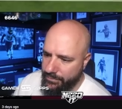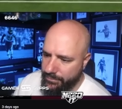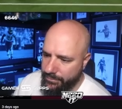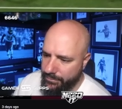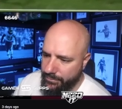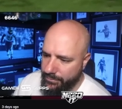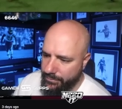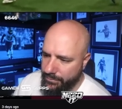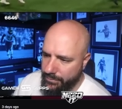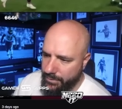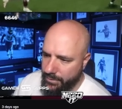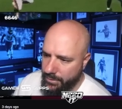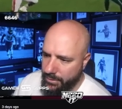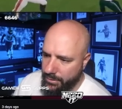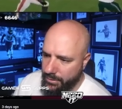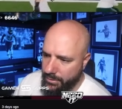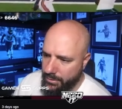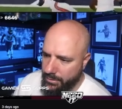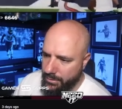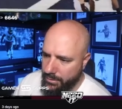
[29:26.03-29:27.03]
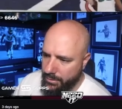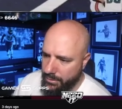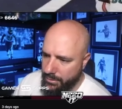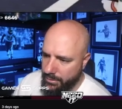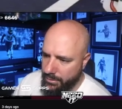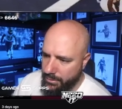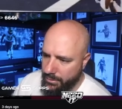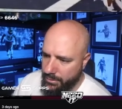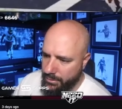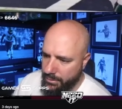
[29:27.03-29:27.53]

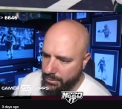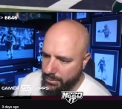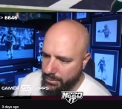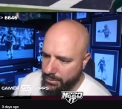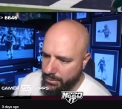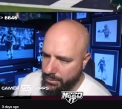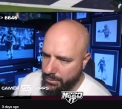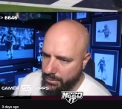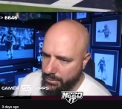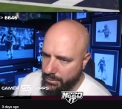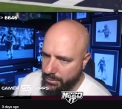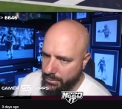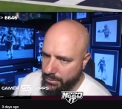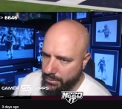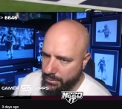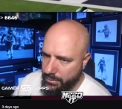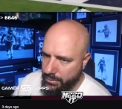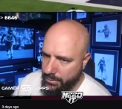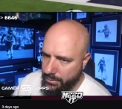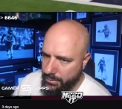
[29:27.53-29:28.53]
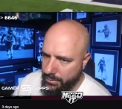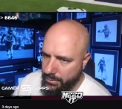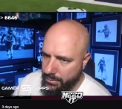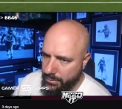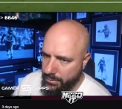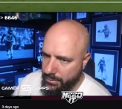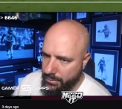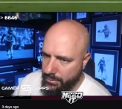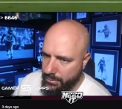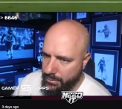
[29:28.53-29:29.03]

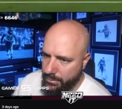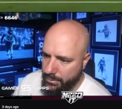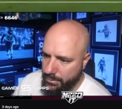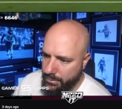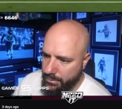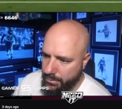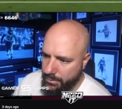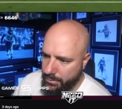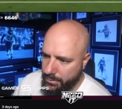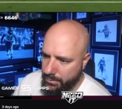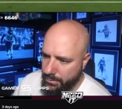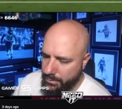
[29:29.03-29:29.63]
(silence)